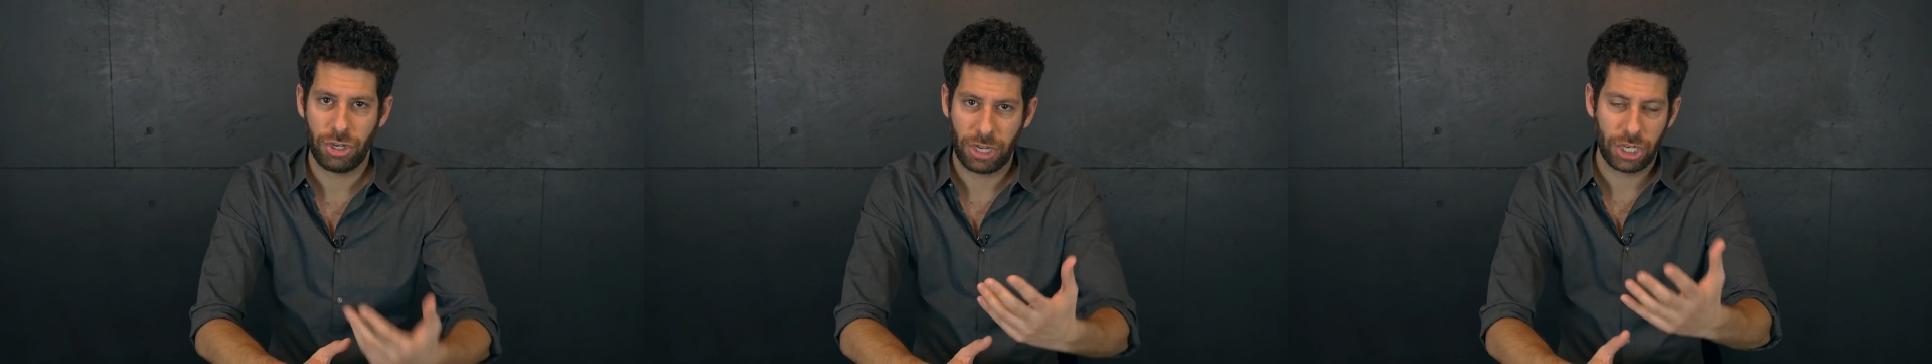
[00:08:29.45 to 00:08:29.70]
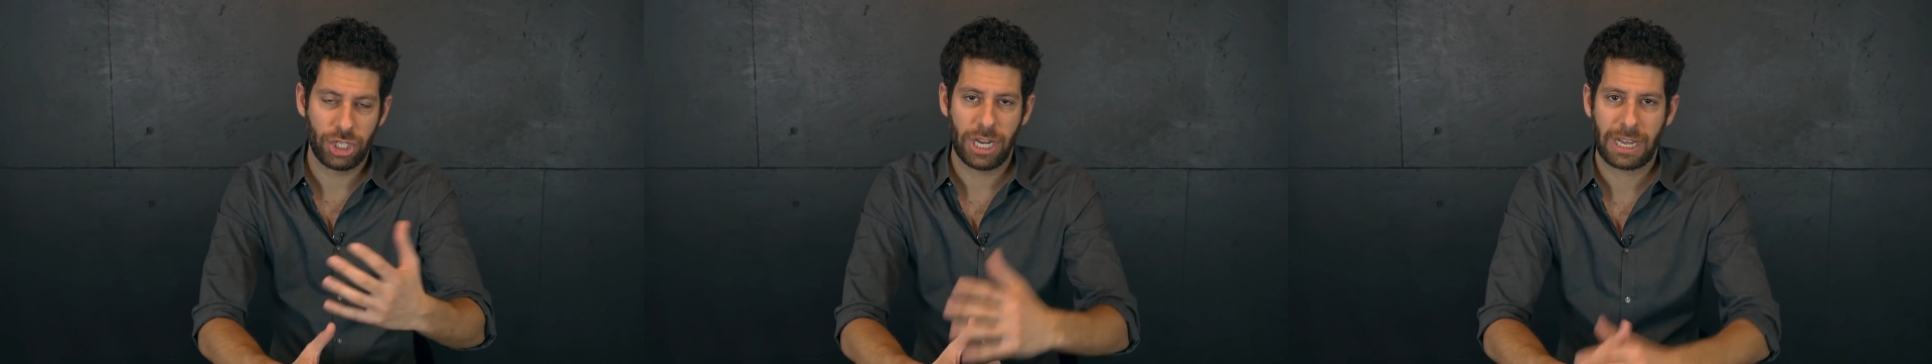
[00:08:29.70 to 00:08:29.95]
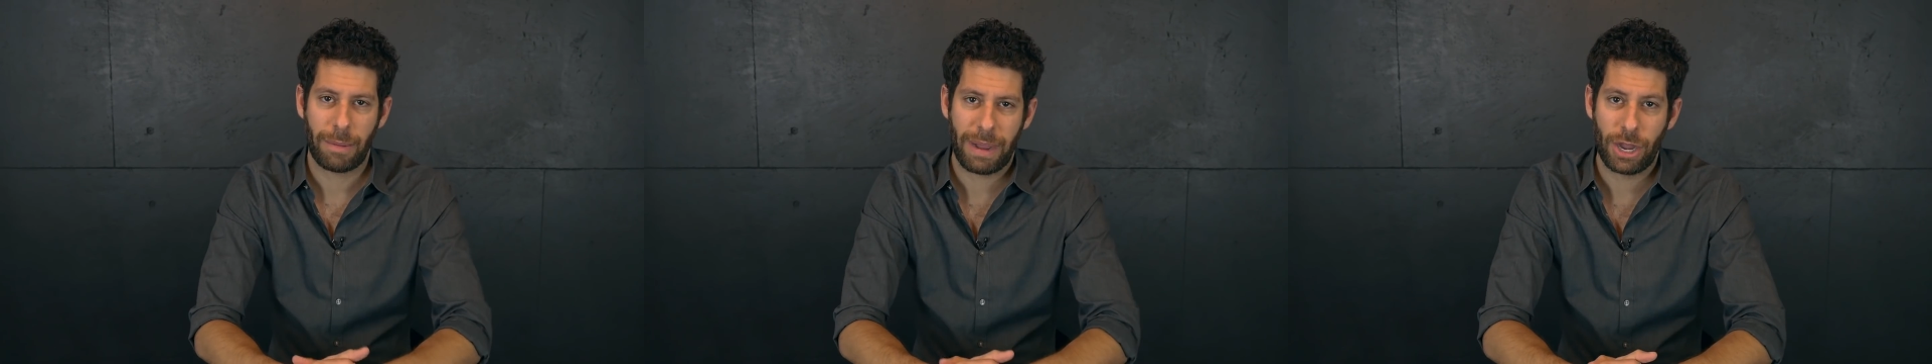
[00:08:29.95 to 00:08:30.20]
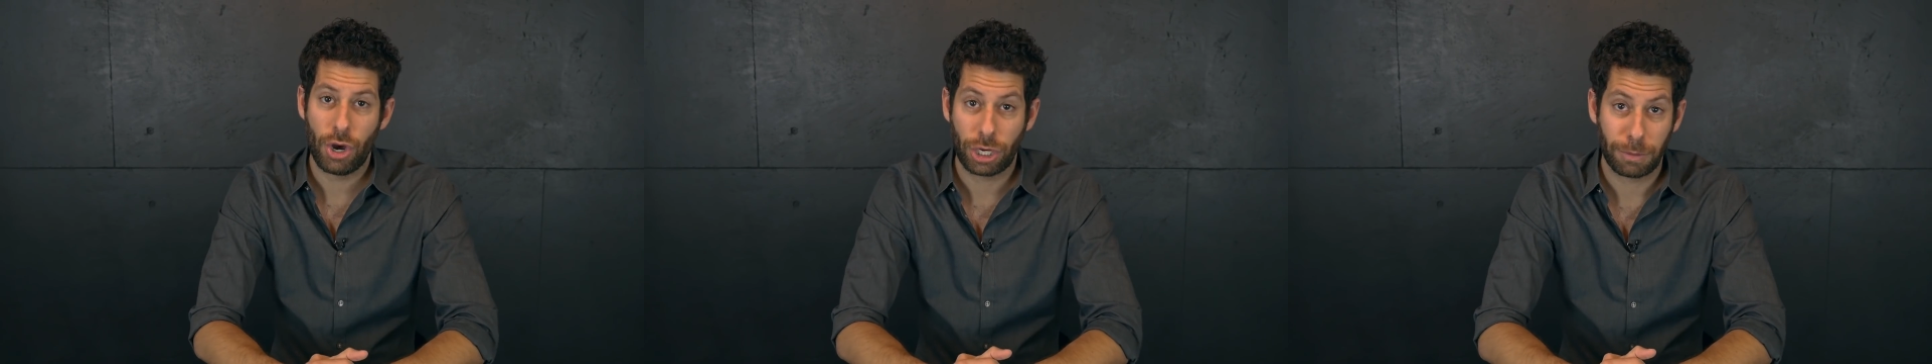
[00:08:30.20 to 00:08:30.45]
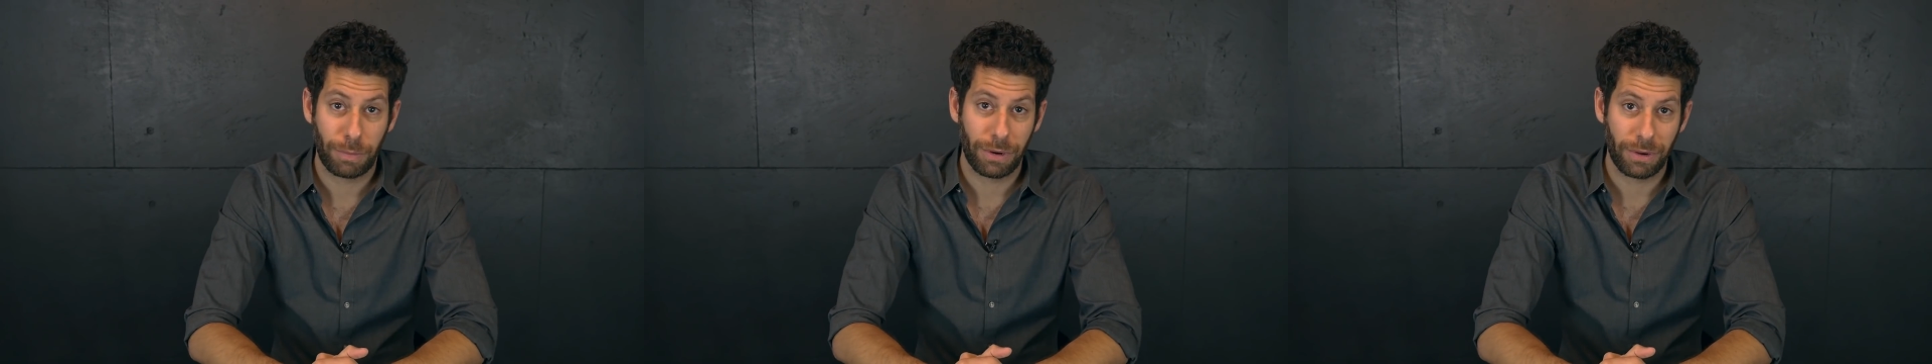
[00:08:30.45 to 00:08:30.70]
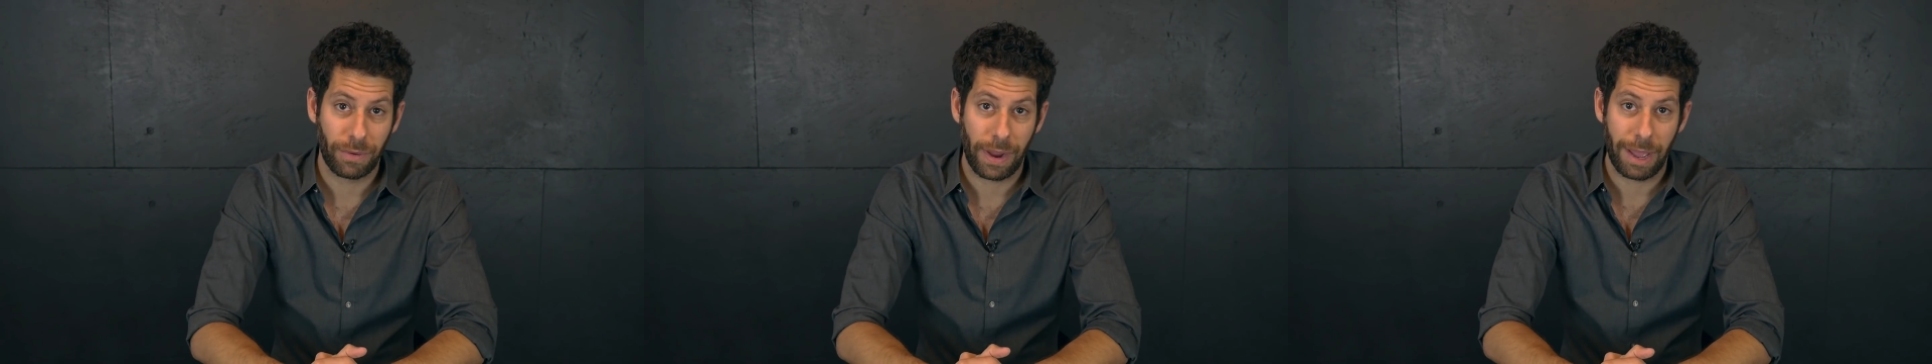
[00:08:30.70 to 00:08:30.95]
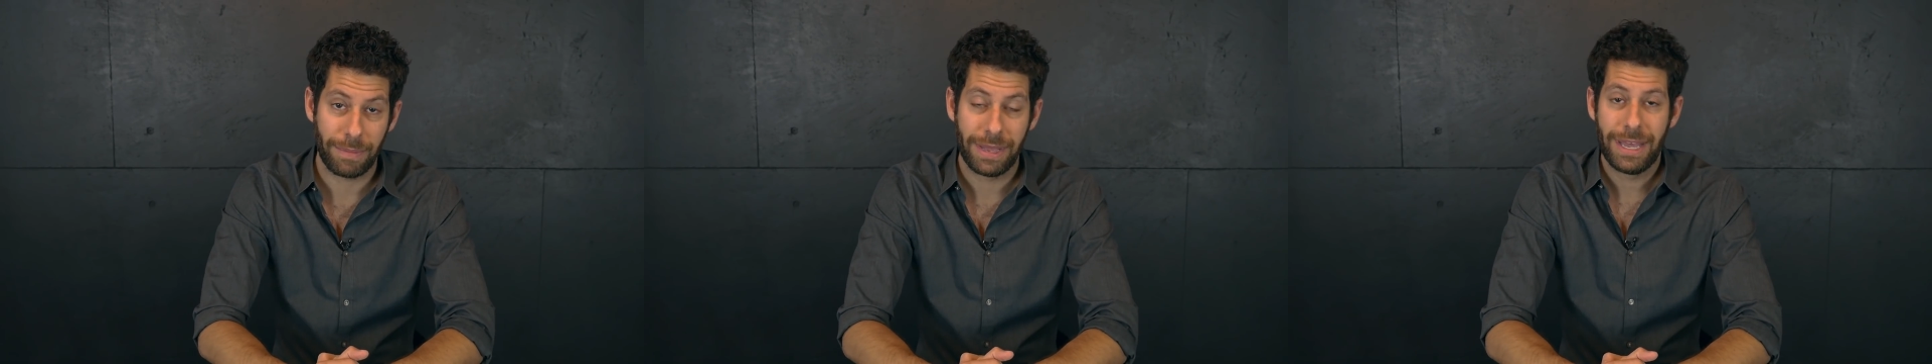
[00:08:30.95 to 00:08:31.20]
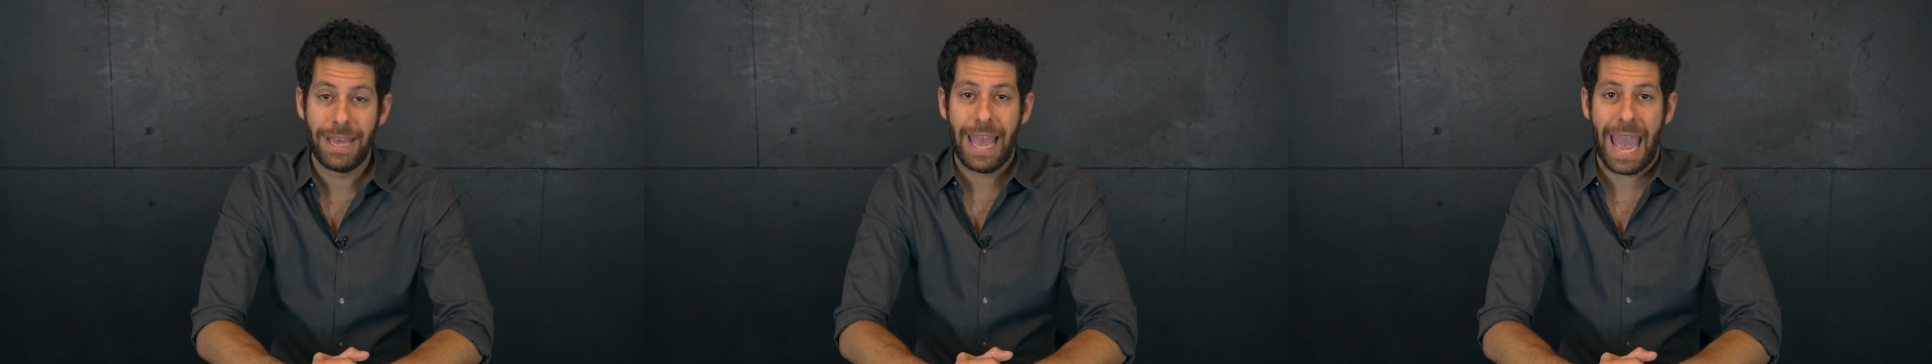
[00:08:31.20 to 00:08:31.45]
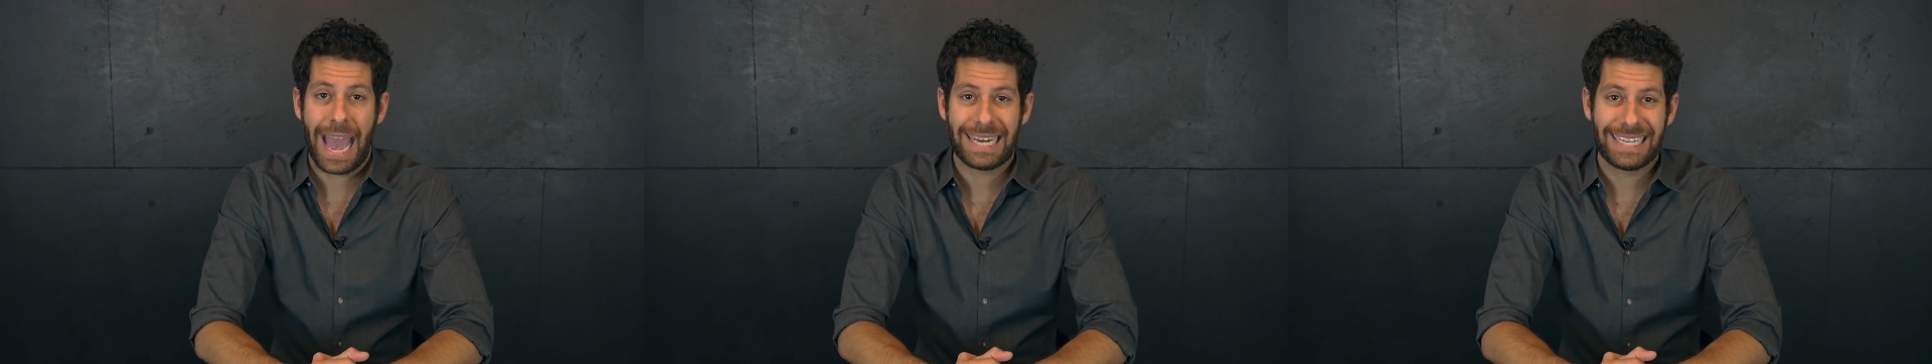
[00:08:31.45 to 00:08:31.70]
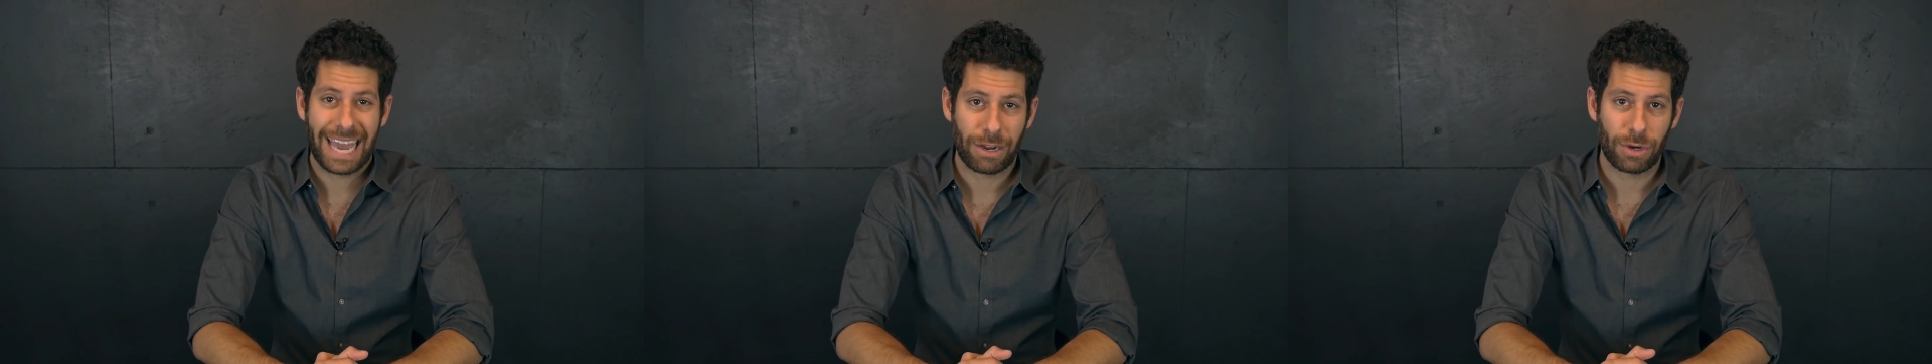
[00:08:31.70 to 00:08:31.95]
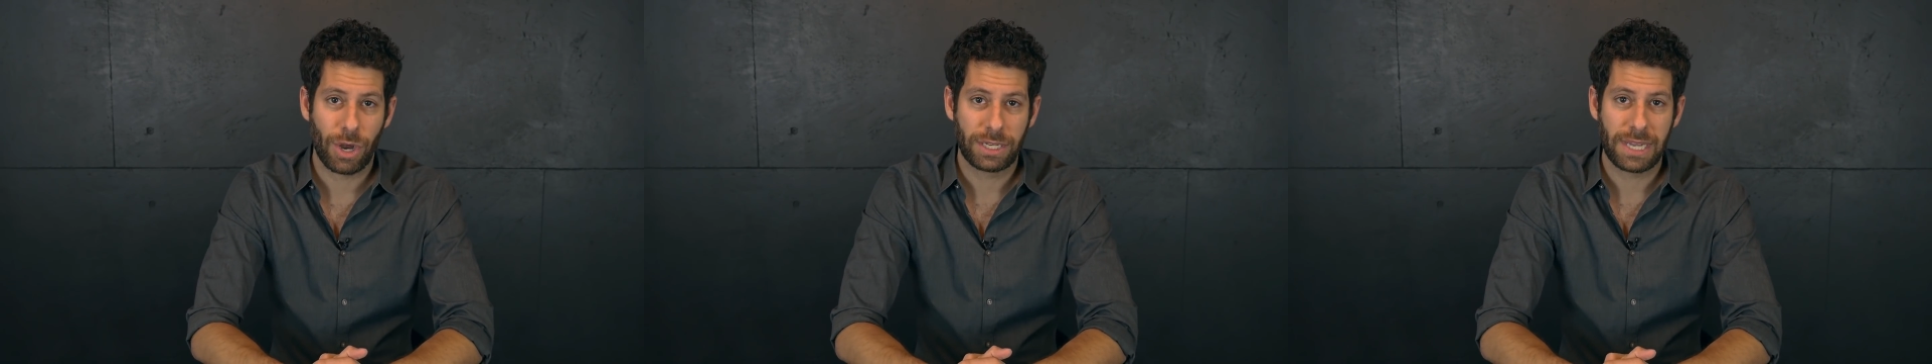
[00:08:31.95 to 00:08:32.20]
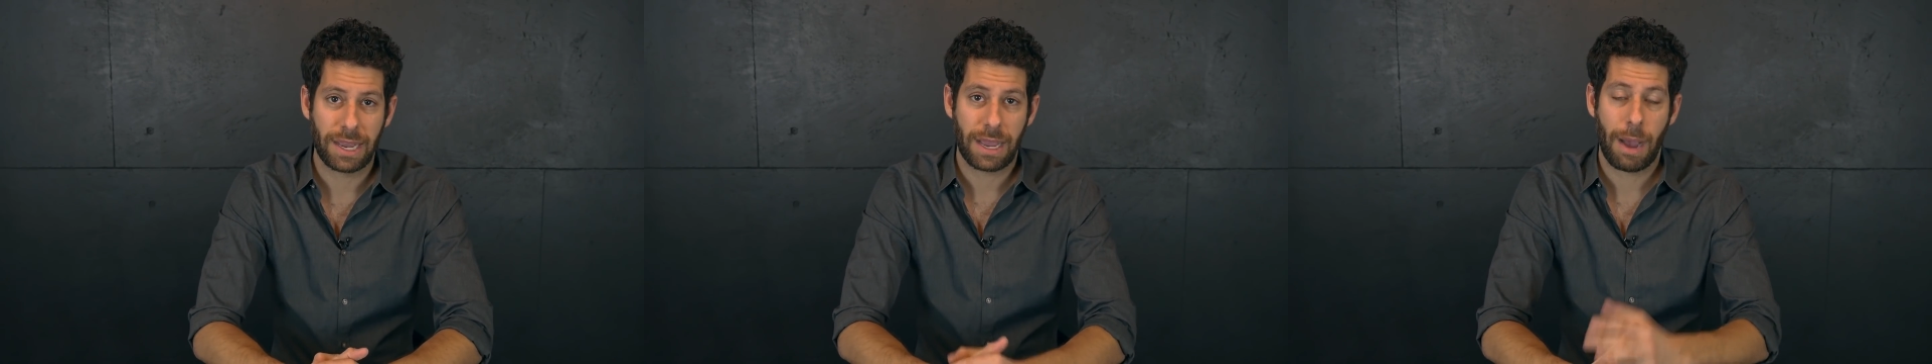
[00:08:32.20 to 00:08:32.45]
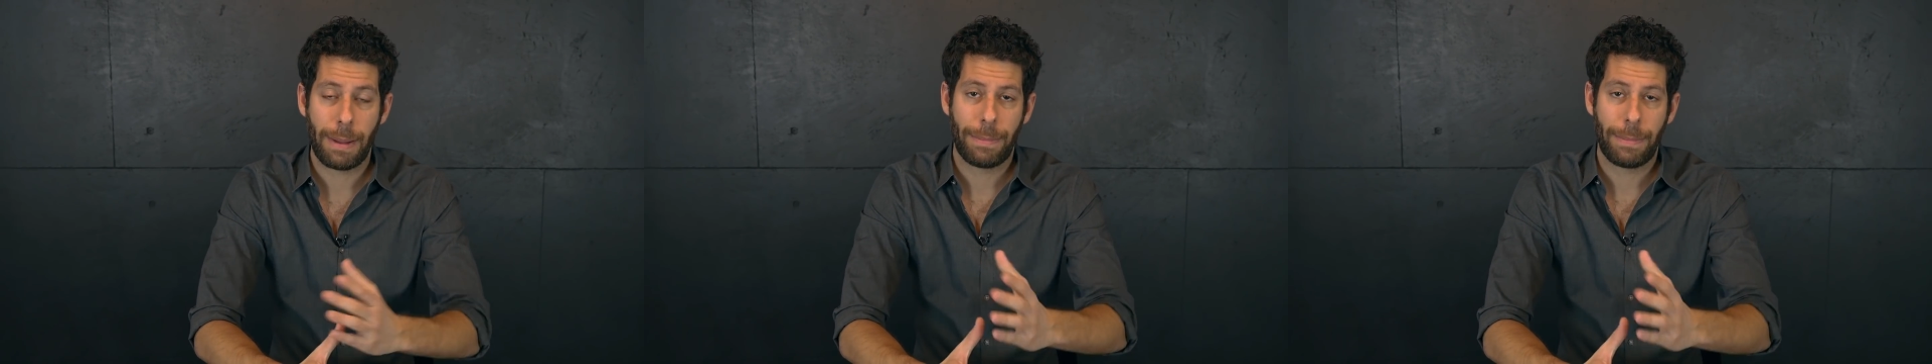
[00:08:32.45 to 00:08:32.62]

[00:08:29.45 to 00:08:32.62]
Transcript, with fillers: you can check out my hooked program at getherhooked.com.